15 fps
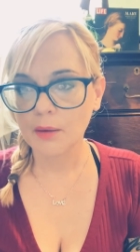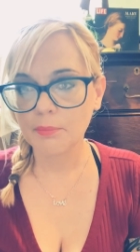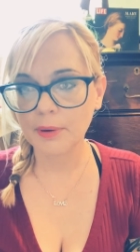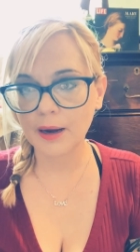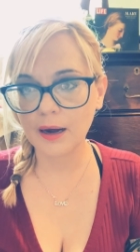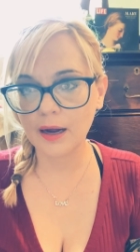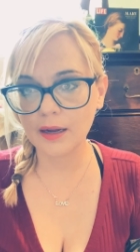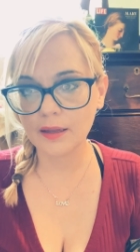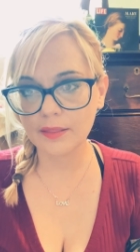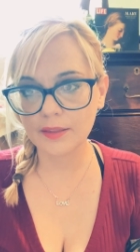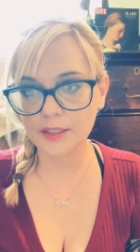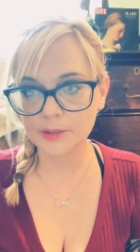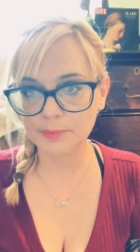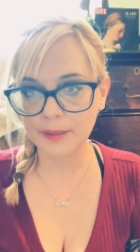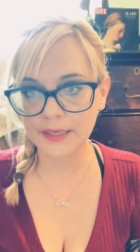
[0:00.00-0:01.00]
But
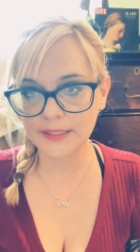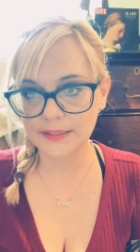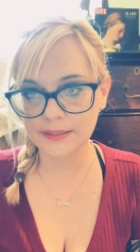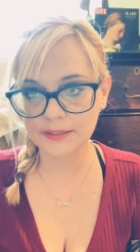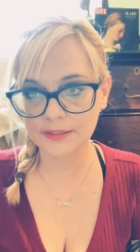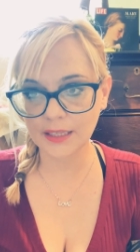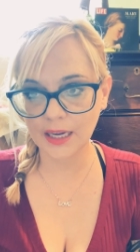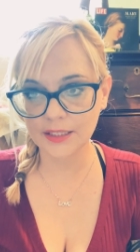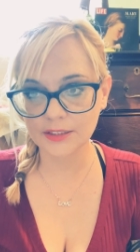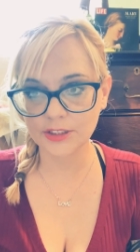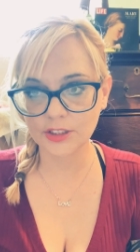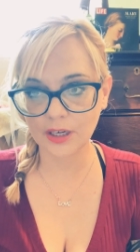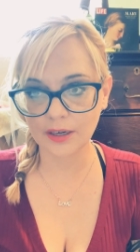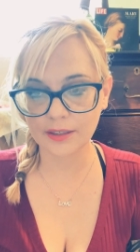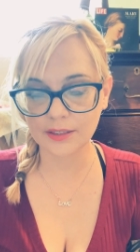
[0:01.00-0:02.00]
this place is not as
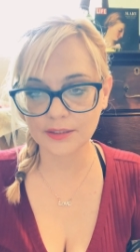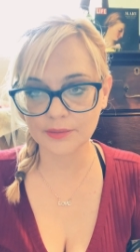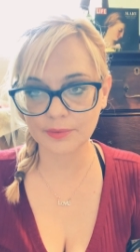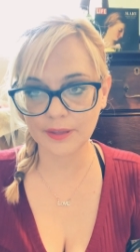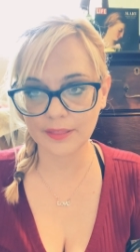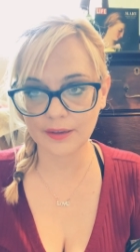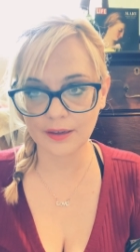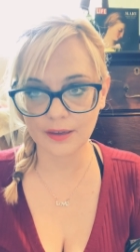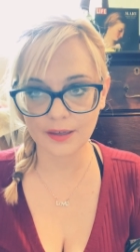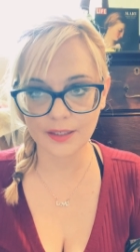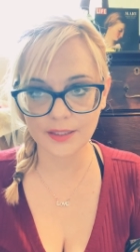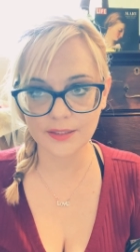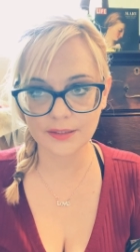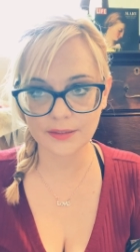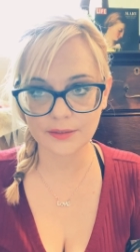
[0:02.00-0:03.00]
dark as we think
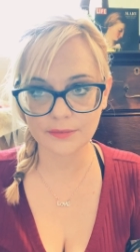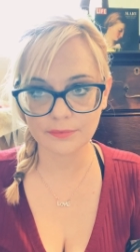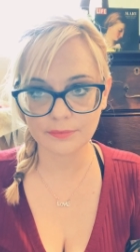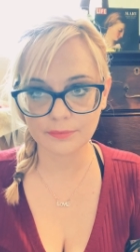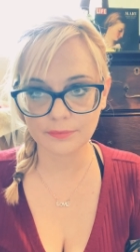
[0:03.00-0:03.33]
it is.